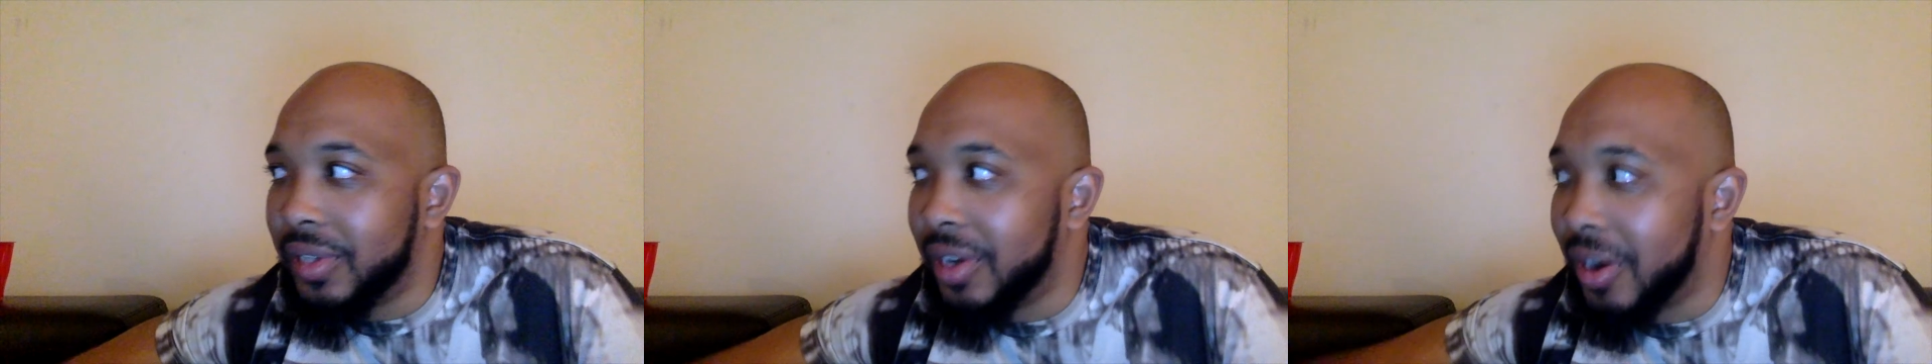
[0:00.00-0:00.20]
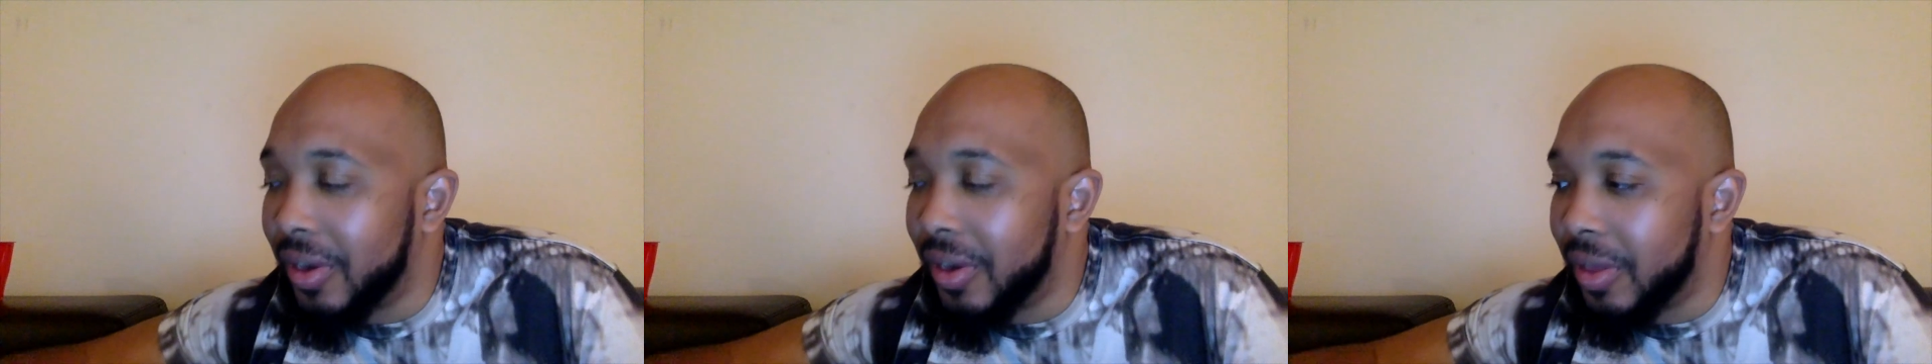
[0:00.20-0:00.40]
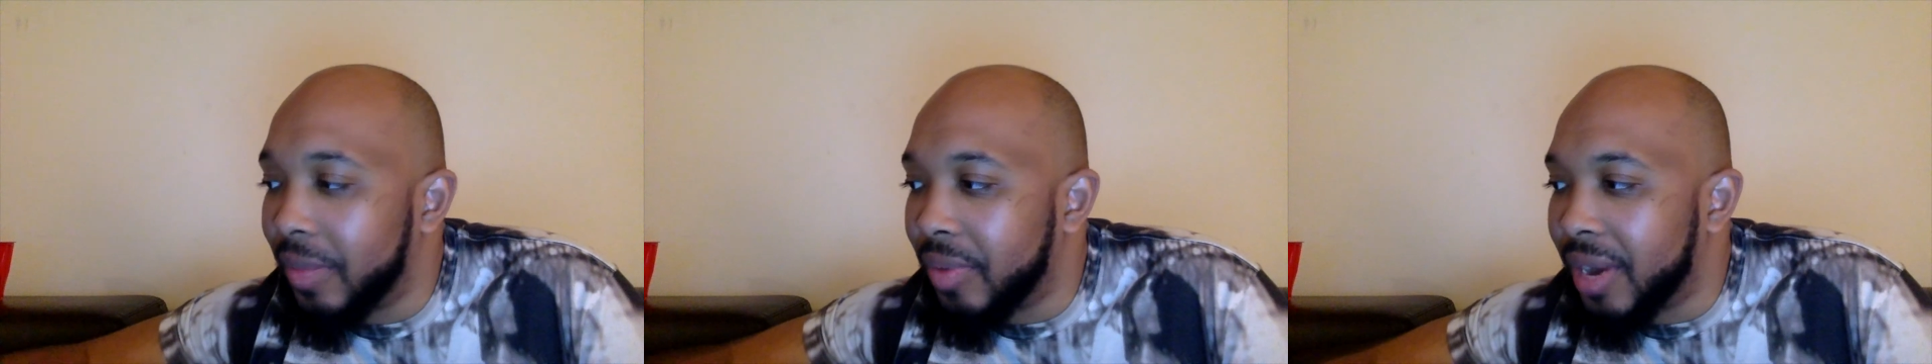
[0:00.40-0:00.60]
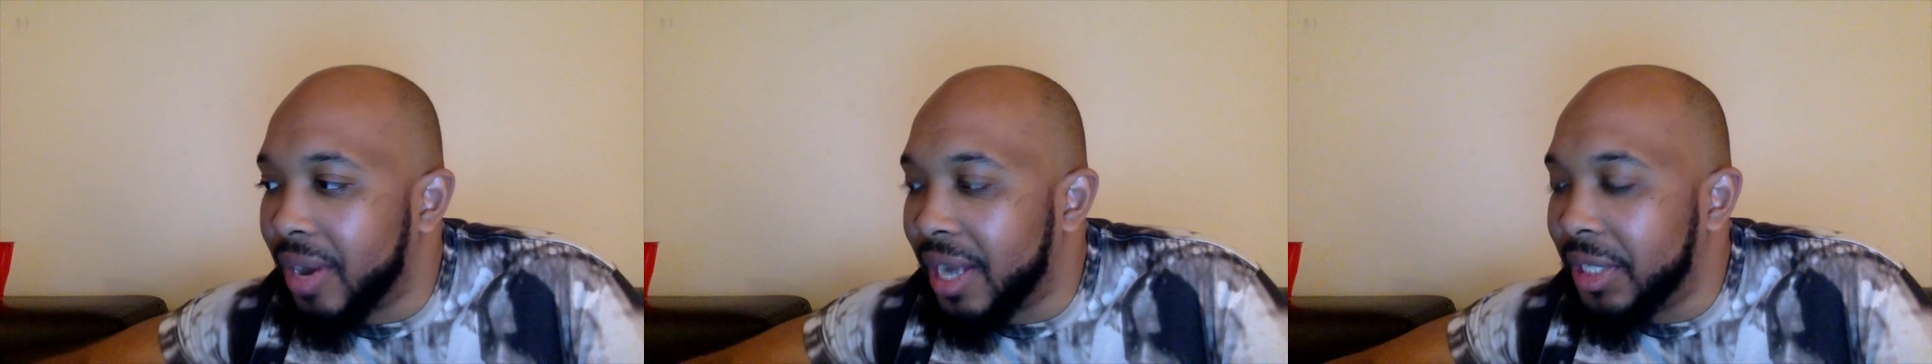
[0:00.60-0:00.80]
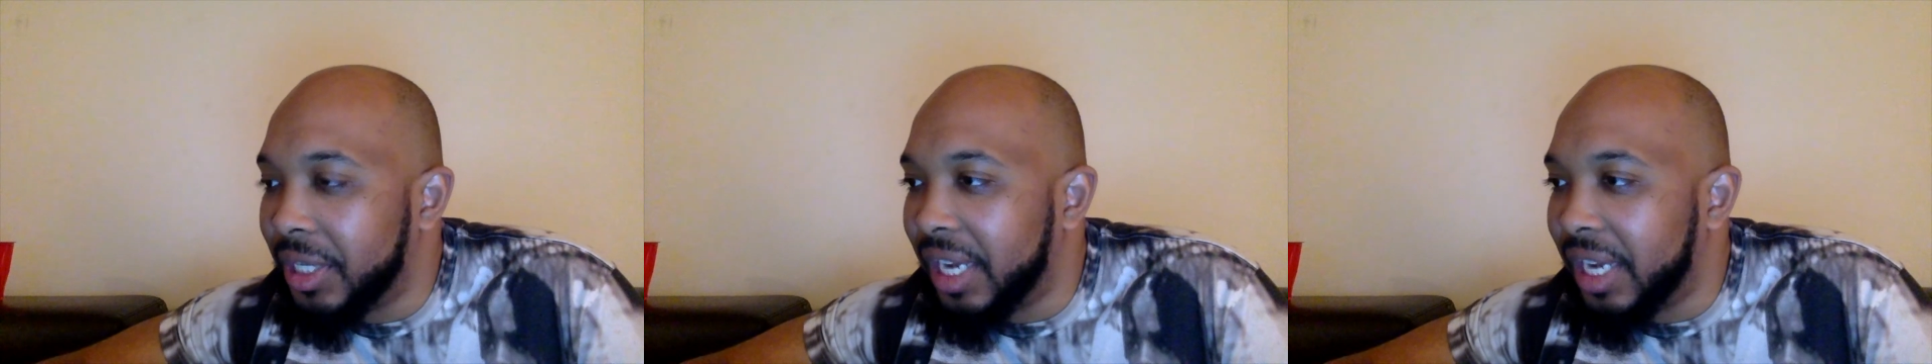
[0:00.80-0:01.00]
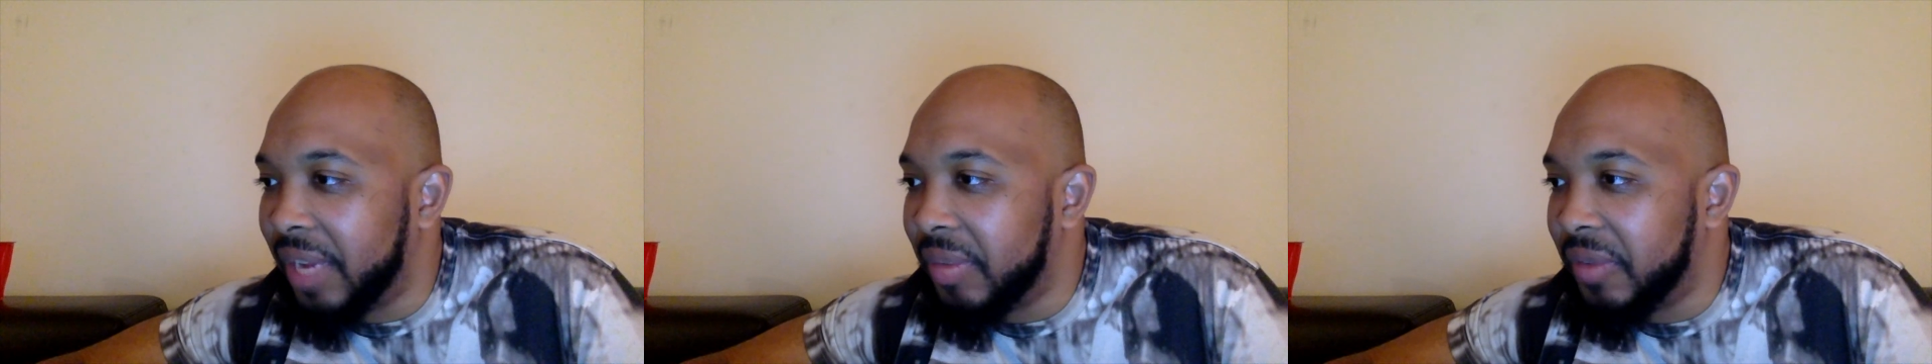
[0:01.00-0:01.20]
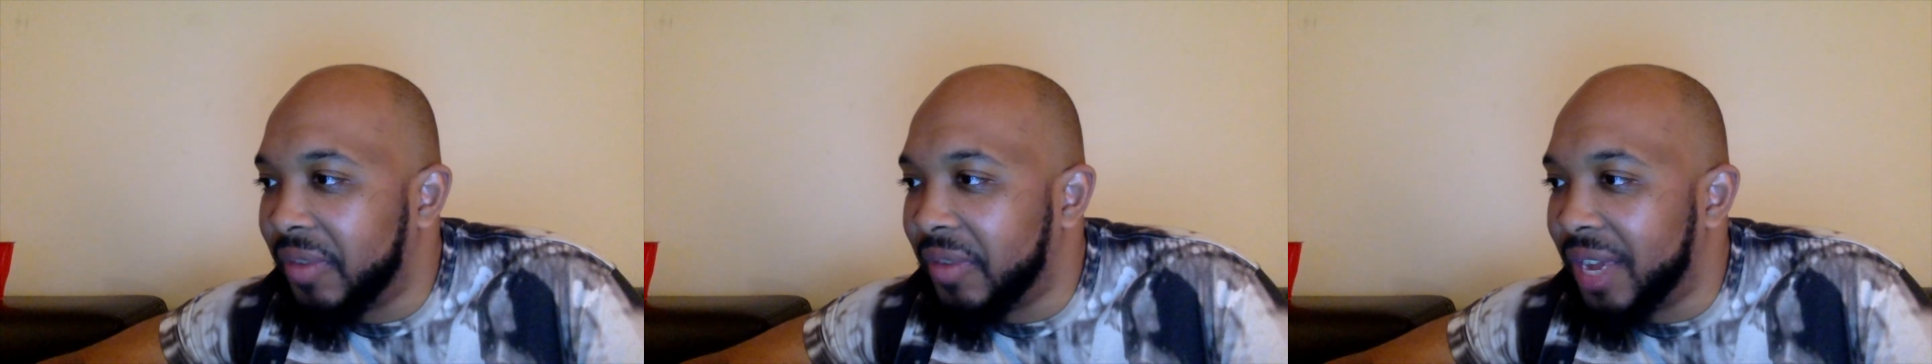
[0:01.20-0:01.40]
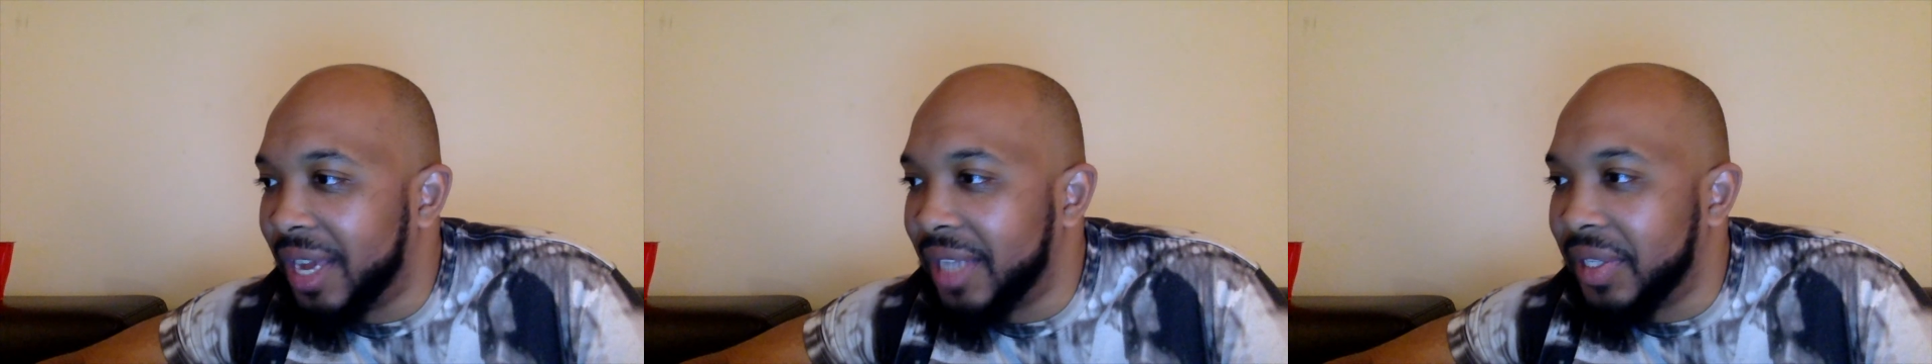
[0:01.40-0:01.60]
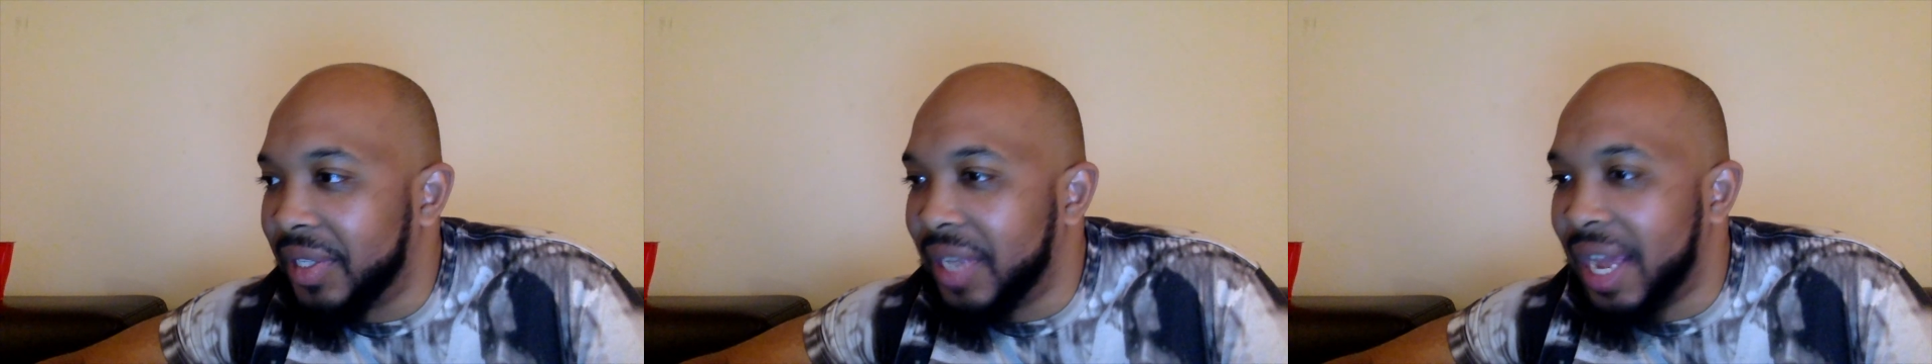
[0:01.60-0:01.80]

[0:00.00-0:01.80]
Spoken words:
There are LeBron James fans